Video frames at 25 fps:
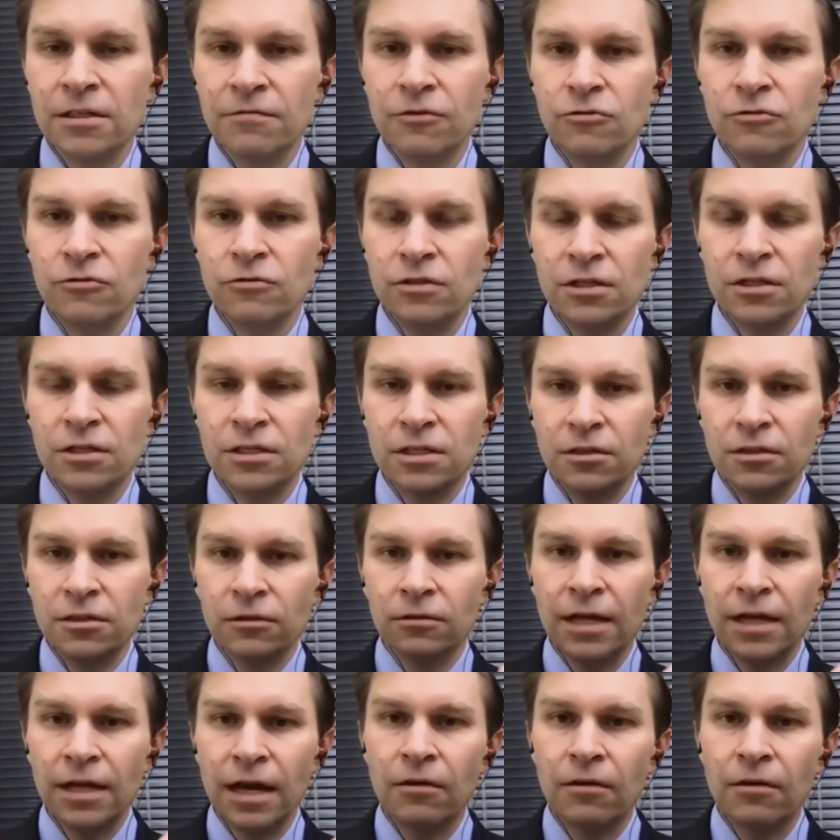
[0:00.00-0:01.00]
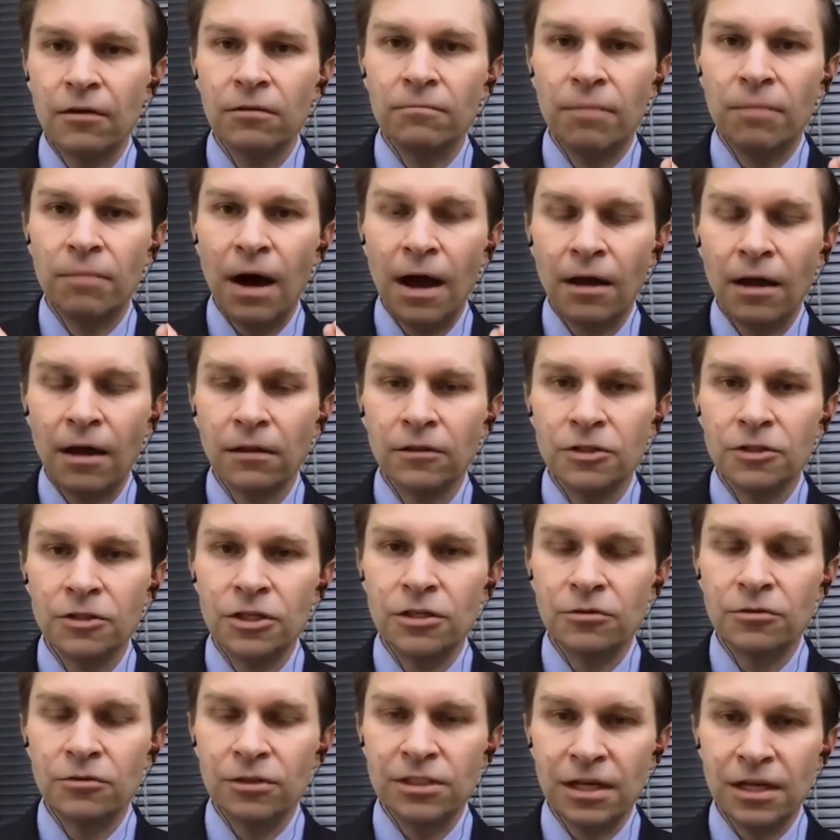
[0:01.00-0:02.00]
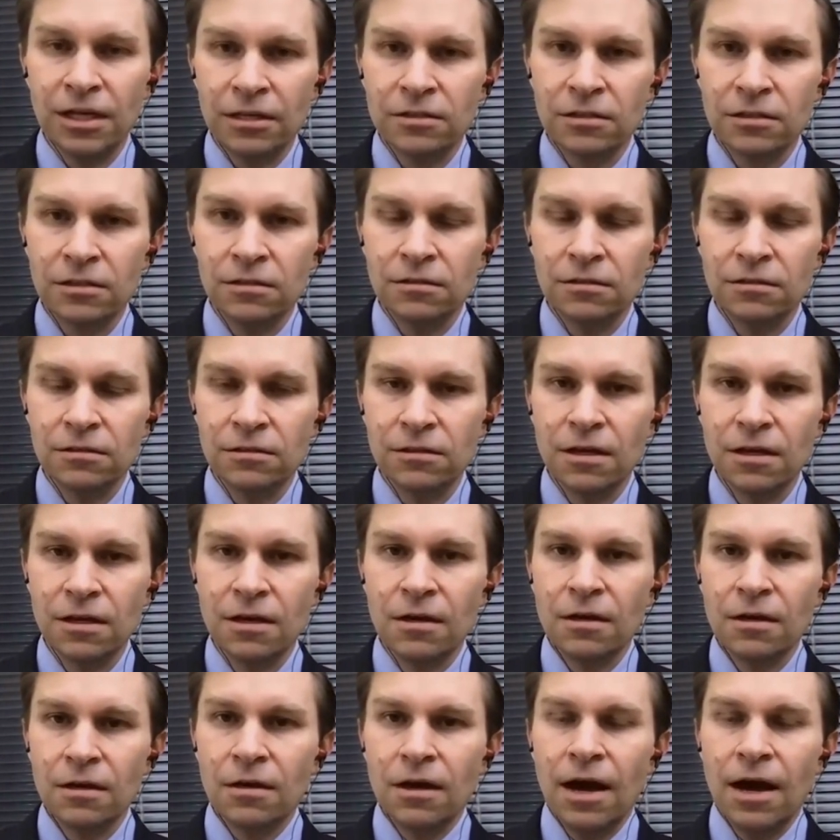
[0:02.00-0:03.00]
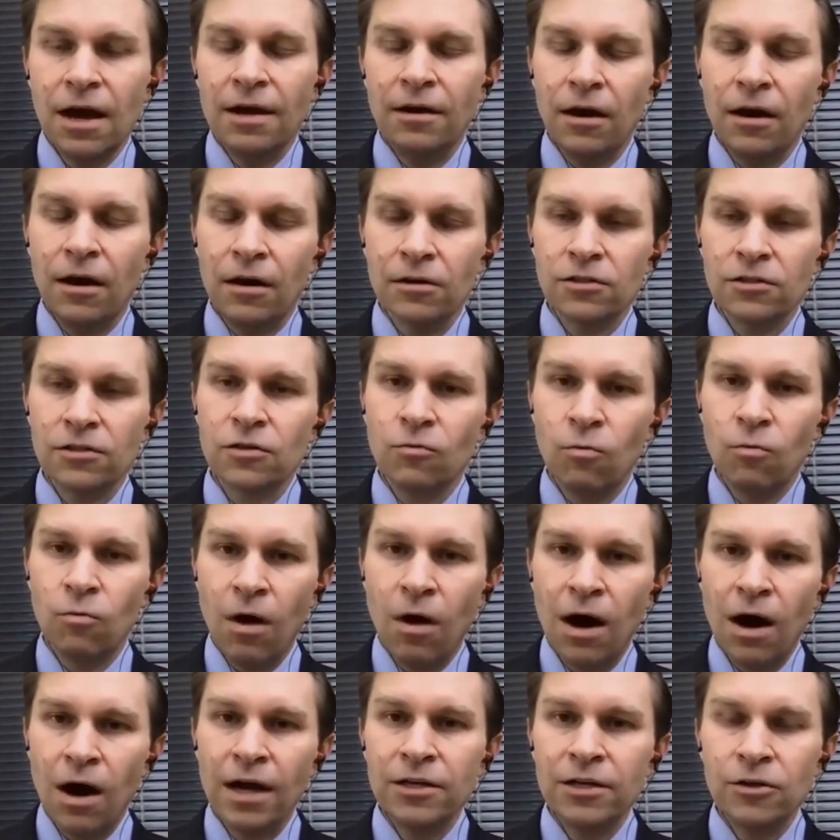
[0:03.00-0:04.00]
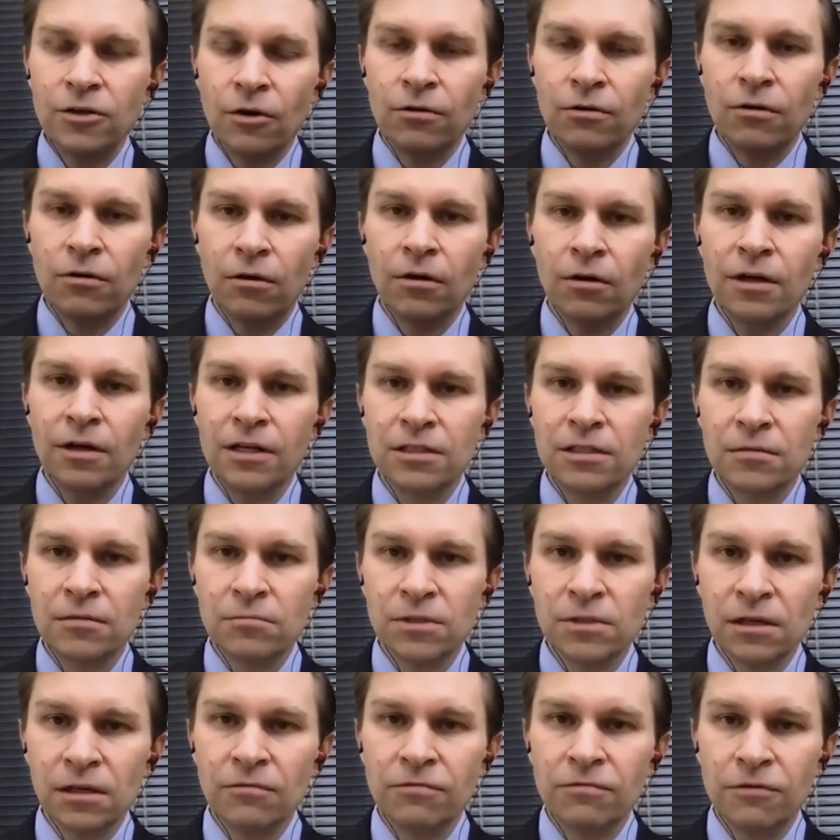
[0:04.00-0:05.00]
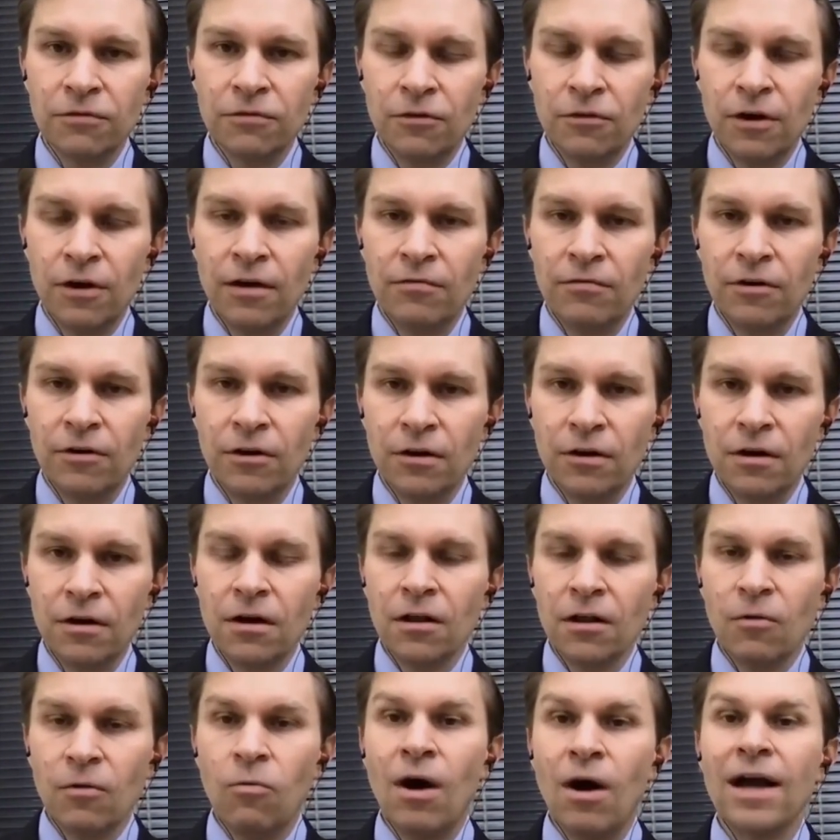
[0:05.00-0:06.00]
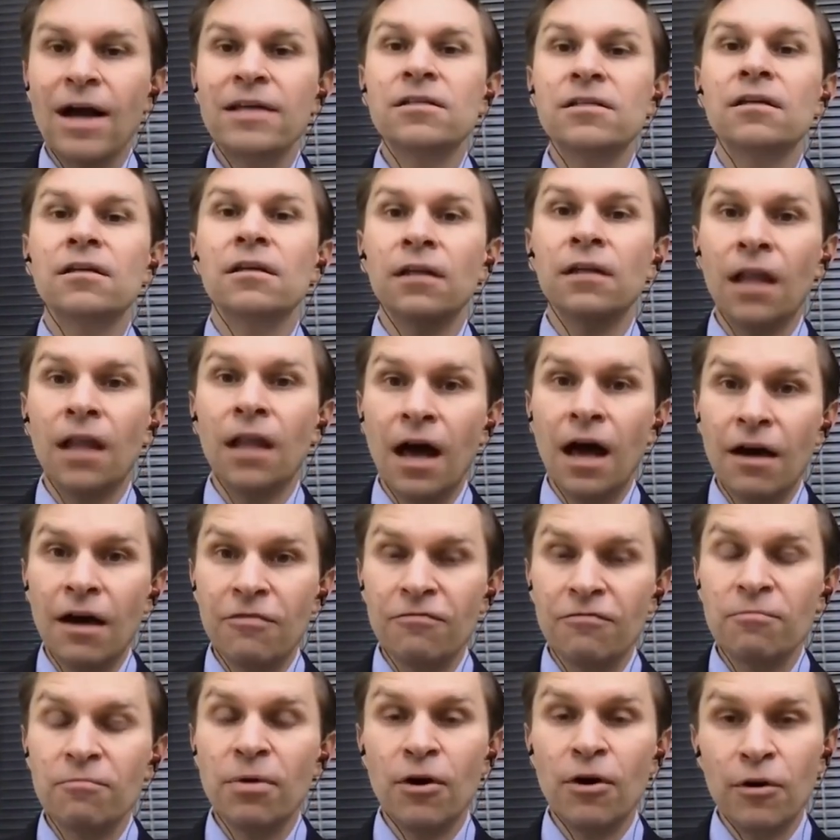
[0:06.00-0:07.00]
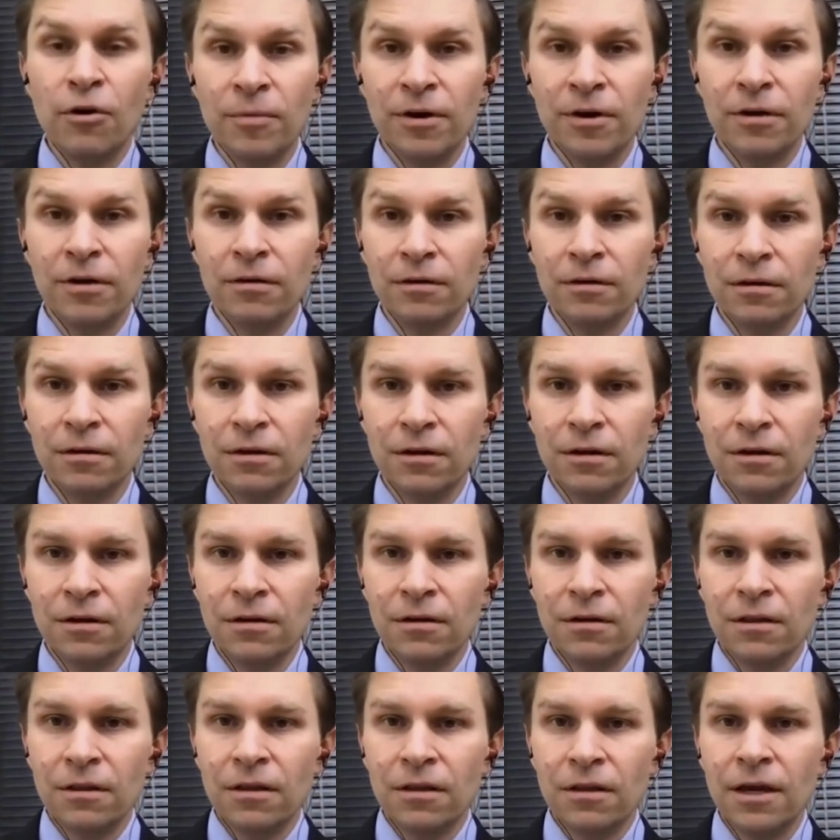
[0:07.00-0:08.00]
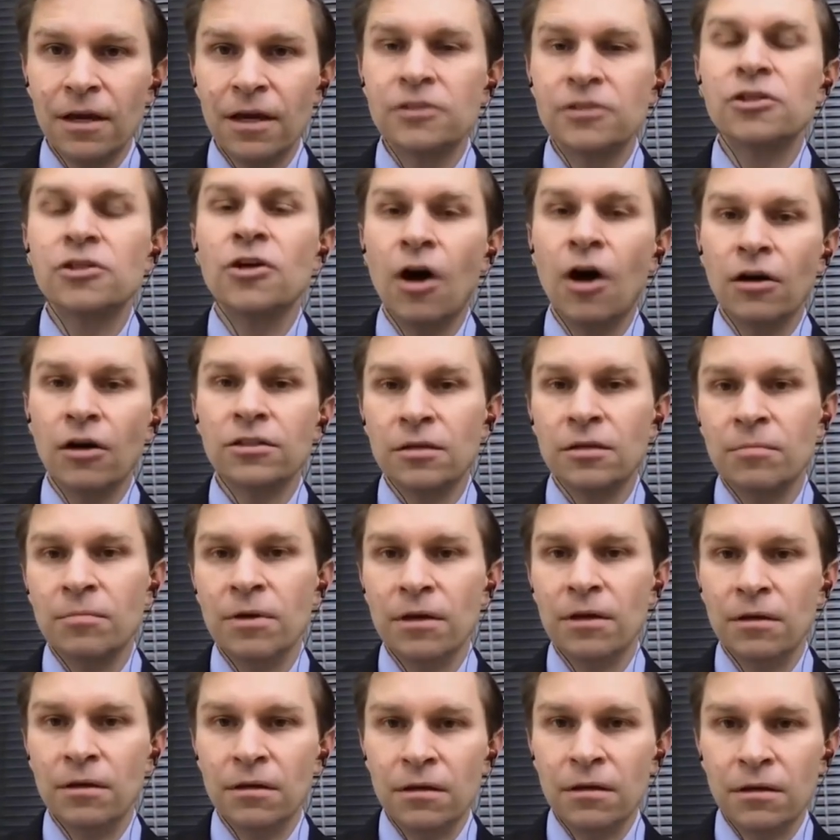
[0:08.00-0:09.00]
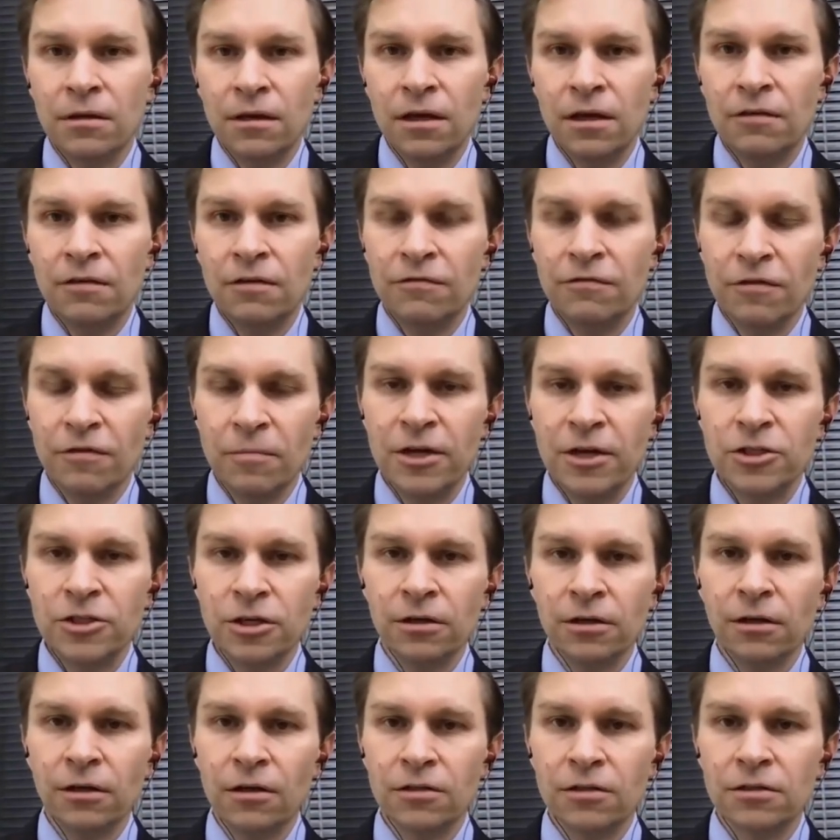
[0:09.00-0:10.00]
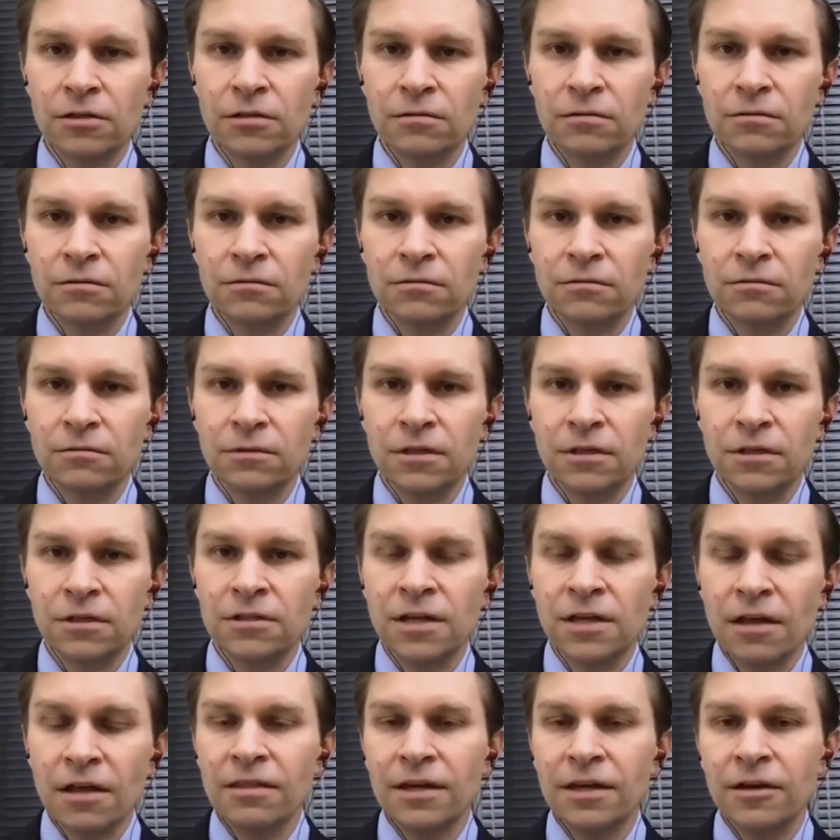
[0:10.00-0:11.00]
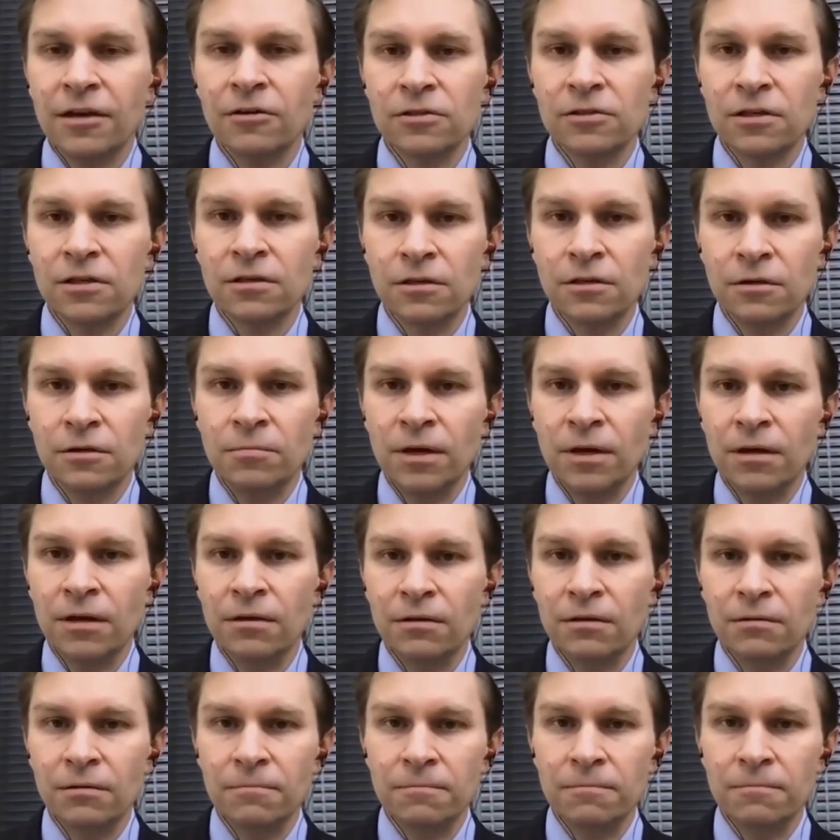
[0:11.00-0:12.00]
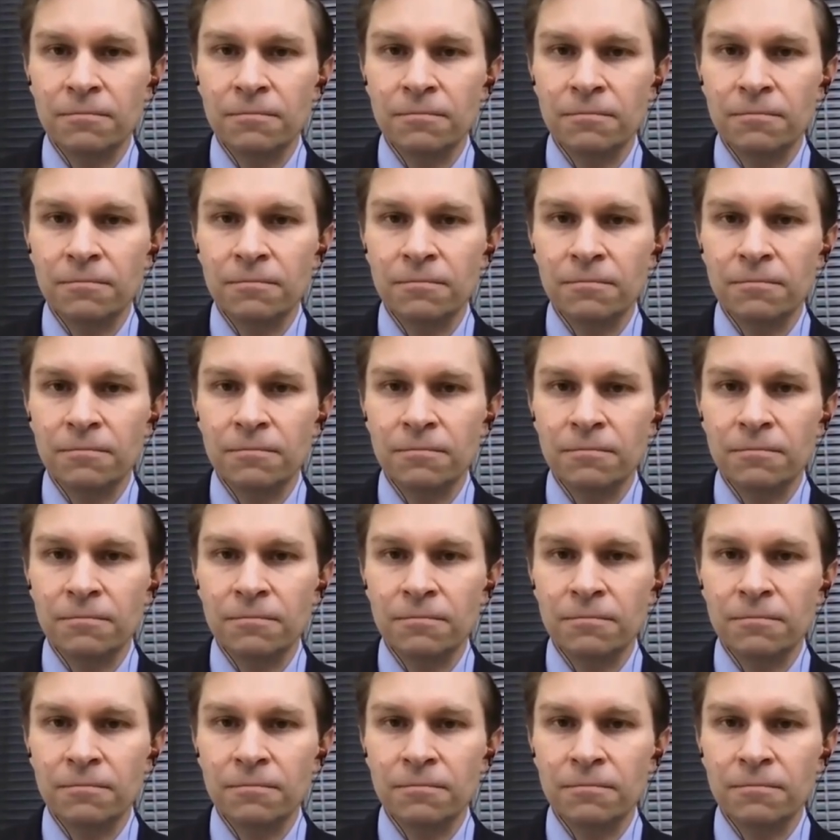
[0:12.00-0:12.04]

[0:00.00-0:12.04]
If you distill down biology to its essence and ask, why don't organisms live forever? Why isn't life permanent? It's got to be information loss. There's nothing else it could be.